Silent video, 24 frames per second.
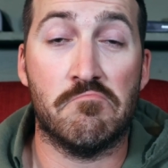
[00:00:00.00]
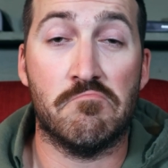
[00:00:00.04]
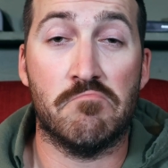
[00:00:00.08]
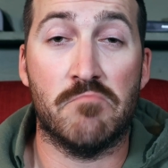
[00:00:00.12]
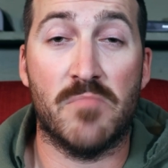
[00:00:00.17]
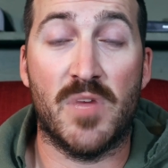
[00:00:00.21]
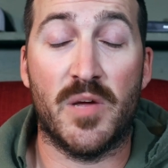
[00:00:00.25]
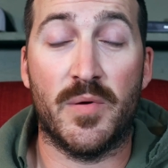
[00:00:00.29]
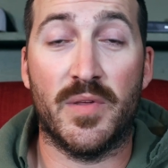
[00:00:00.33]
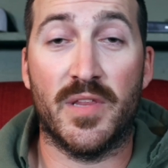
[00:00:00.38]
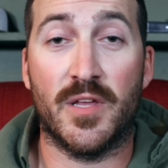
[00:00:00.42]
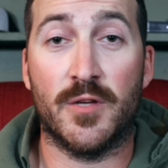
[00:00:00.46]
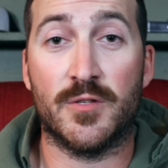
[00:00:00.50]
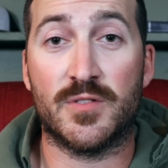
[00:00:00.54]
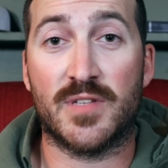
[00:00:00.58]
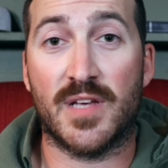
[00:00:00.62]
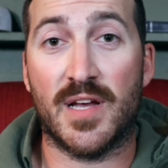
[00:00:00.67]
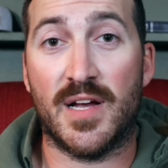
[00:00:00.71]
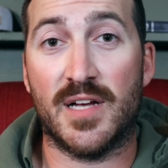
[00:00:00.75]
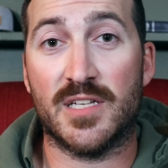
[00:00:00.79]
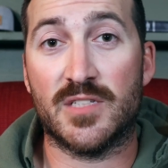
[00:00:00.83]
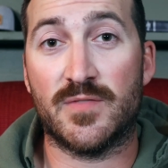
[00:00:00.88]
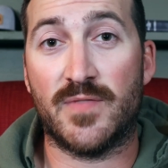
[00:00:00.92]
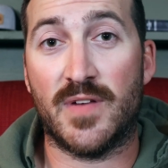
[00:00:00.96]
Maybe those
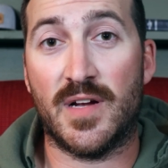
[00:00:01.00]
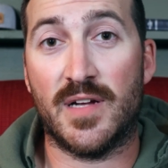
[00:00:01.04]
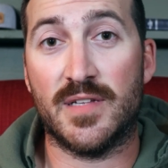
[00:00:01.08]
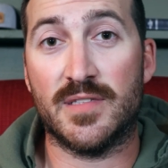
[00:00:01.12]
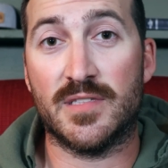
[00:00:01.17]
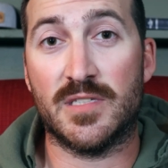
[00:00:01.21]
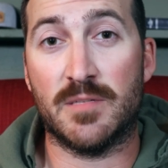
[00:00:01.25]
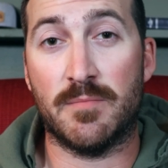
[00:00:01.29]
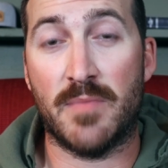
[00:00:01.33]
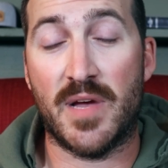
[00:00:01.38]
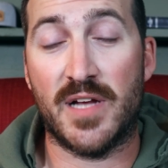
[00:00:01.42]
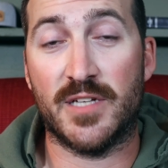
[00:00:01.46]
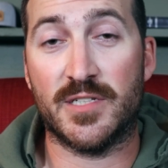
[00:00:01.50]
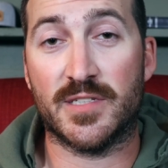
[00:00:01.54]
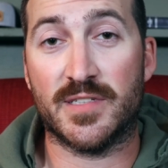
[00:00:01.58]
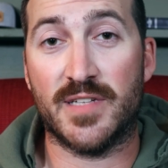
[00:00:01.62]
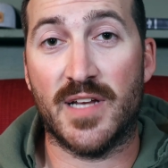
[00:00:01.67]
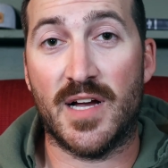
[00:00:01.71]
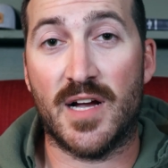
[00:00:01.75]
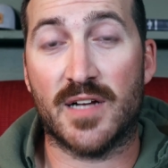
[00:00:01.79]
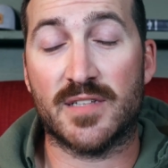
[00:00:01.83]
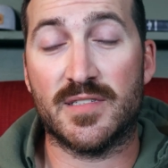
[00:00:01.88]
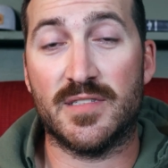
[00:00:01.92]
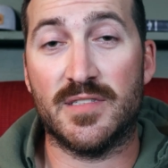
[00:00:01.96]
guys find some magic
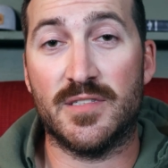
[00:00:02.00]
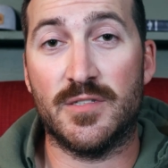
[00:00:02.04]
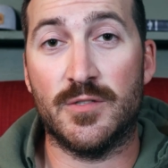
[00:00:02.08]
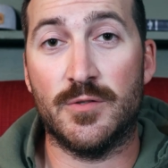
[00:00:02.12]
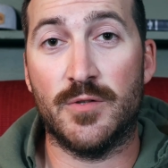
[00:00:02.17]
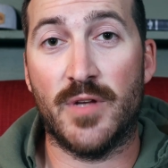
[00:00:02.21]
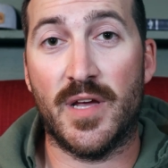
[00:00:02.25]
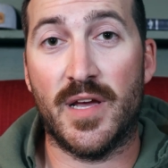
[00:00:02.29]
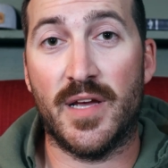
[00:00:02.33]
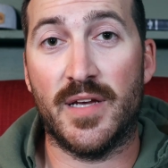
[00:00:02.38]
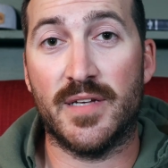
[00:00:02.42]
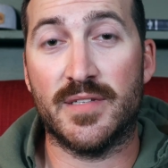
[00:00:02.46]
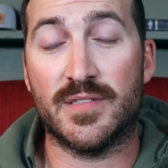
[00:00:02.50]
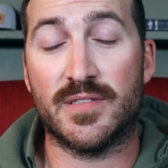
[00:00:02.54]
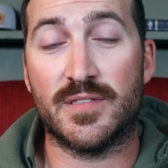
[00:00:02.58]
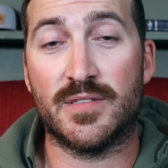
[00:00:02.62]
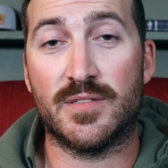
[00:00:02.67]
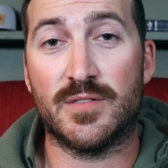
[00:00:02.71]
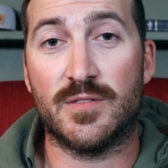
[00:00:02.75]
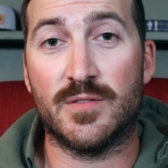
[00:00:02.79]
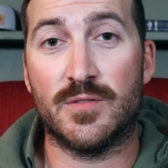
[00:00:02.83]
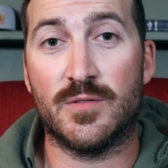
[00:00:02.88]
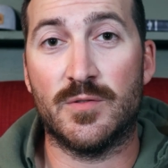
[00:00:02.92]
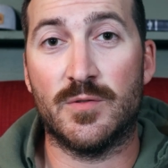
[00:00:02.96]
docks in 2
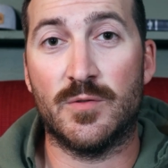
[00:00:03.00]
days.